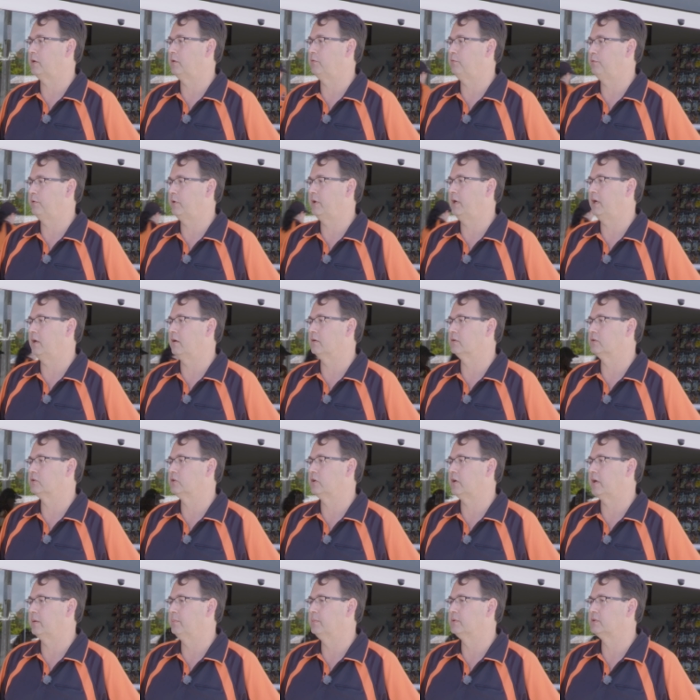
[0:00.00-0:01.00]
a very long
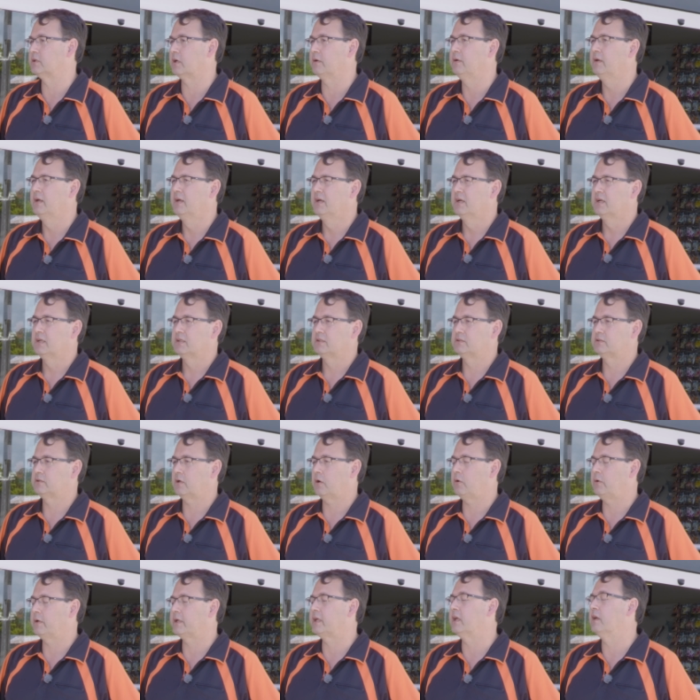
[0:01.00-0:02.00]
time. So
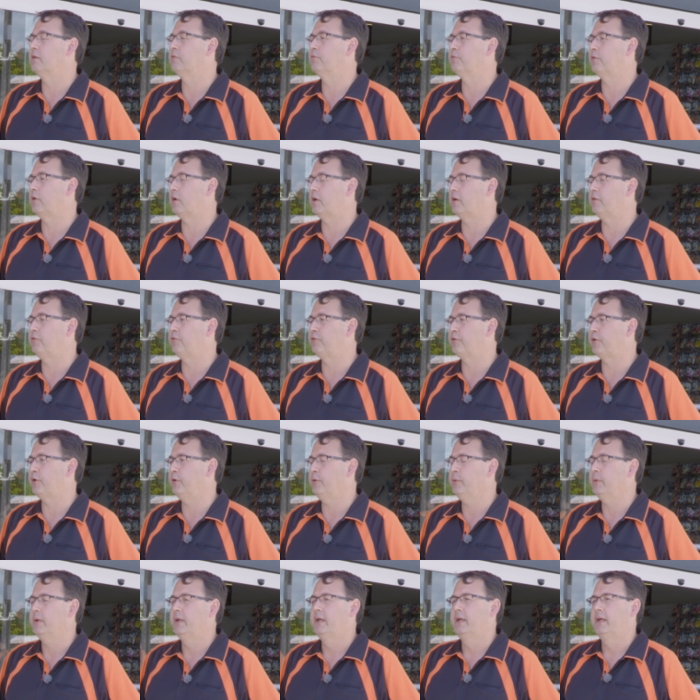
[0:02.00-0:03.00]
Solar King followed
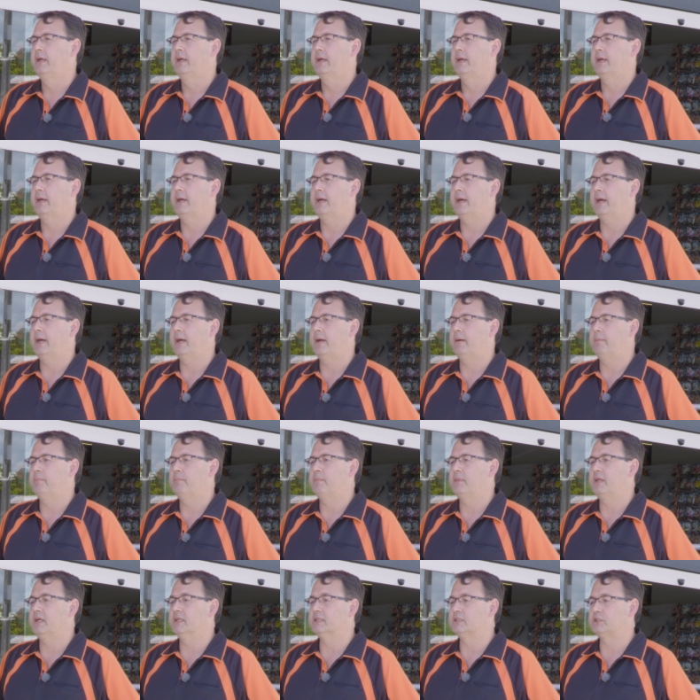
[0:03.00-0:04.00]
through.
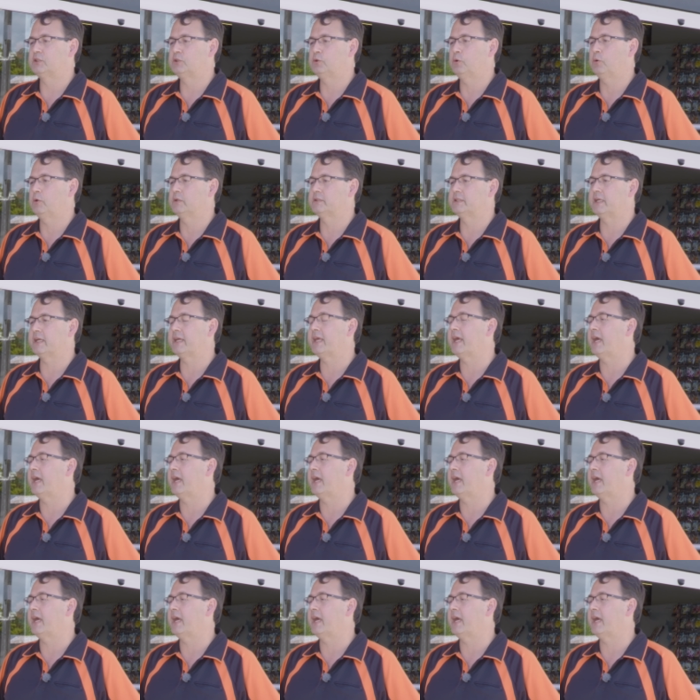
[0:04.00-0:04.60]
Um, the installers that